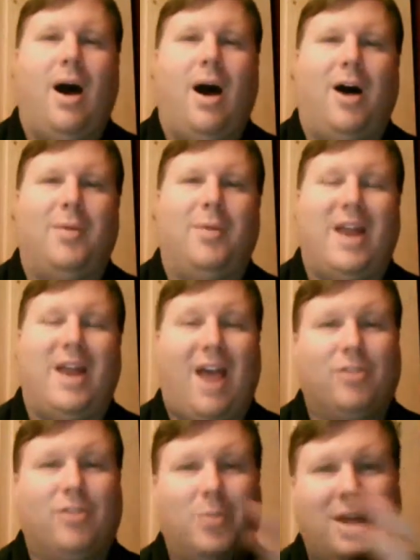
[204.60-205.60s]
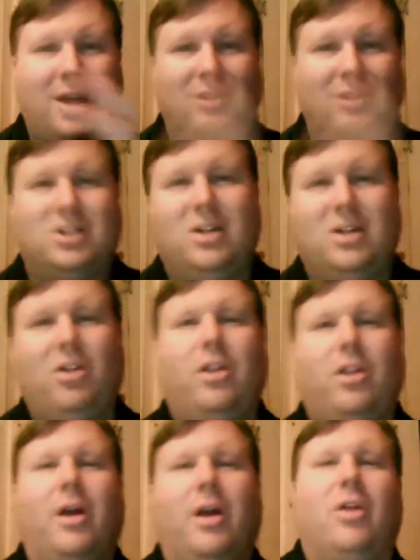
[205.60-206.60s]
And after being
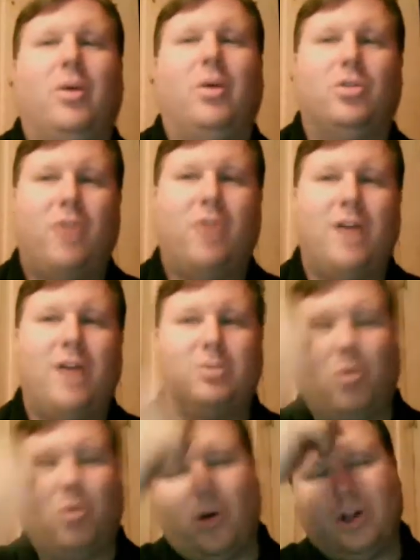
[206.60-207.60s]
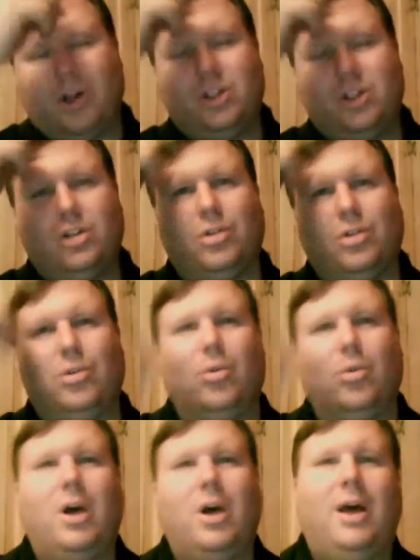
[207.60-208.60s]
distilled there, they were transported
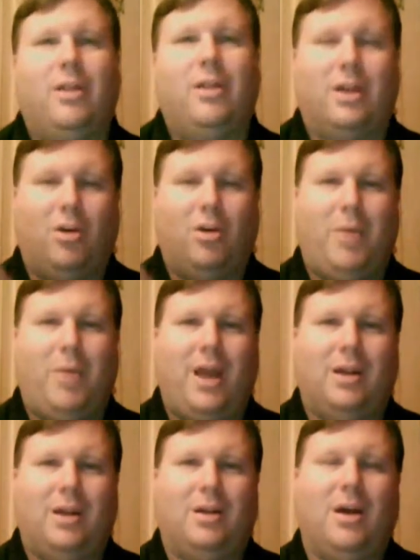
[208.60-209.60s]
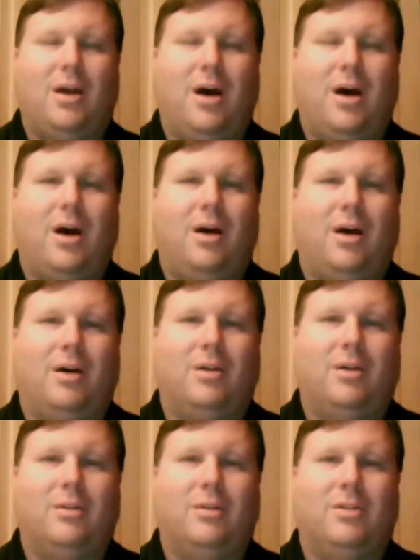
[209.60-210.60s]
to the
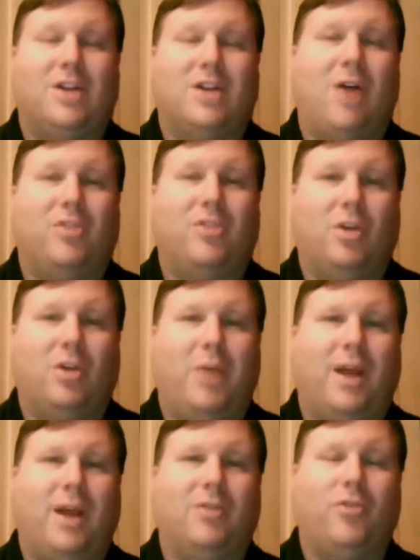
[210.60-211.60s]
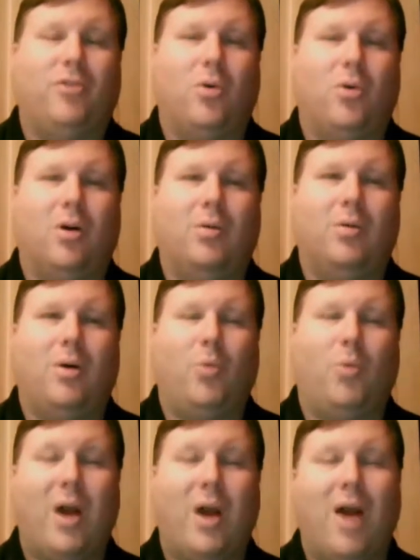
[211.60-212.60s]
town of Kilbeggan for
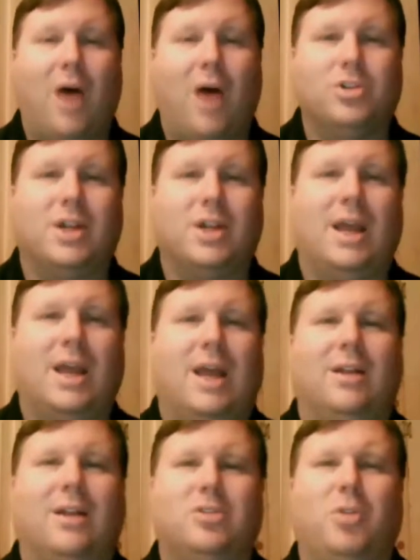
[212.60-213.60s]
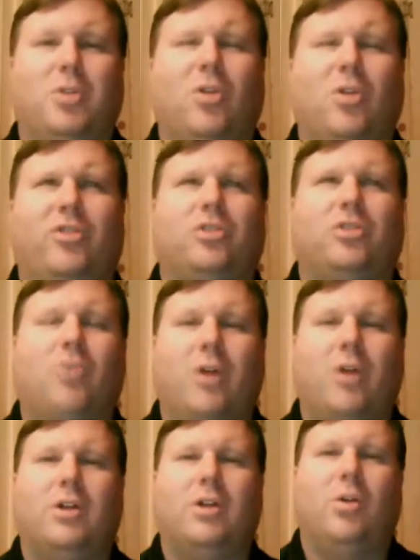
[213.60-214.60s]
warehousing in this beautiful
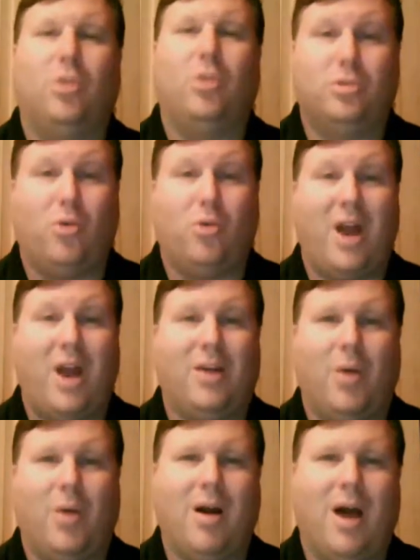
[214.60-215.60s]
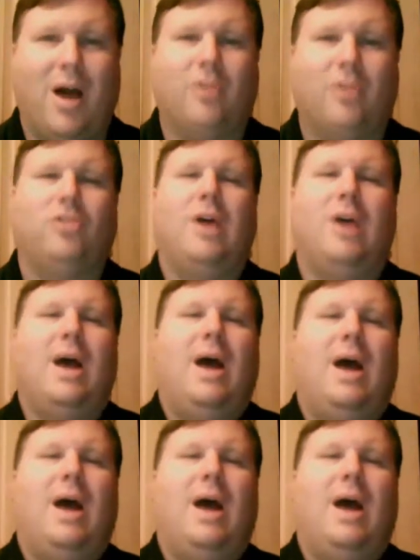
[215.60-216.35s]
200-year-old granite warehouse.